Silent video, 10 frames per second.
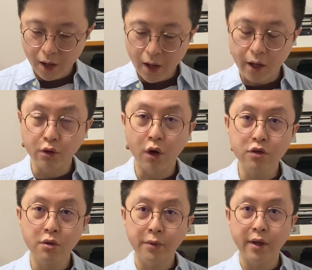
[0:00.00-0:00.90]
And you
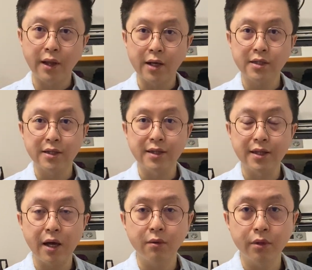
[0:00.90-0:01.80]
also realize in
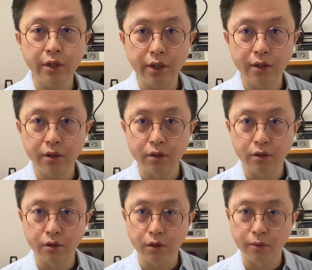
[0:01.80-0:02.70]
that routine,
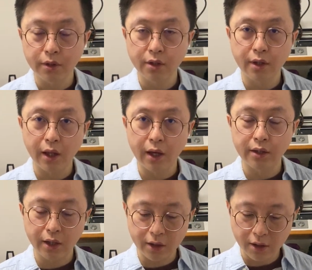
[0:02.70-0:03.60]
in the routine that I
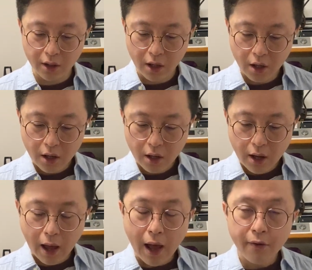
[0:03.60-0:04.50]
did,
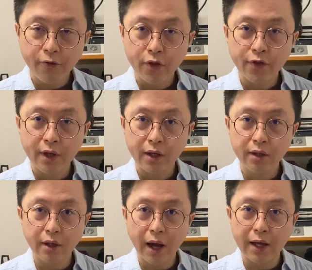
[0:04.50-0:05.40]

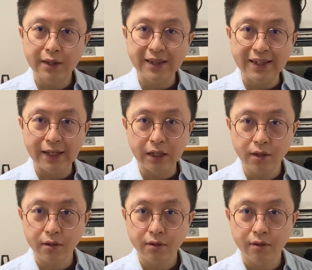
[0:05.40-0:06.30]
everything I
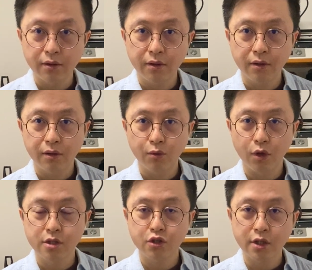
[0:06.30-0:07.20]
did
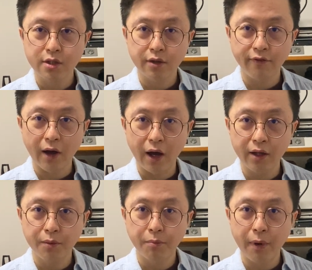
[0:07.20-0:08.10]
was
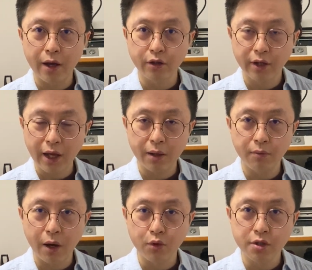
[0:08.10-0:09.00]
justified by the game
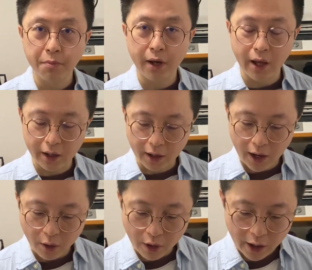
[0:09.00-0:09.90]
I was playing,
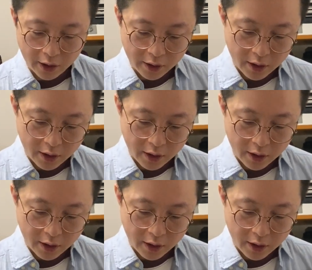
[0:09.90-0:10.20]
how I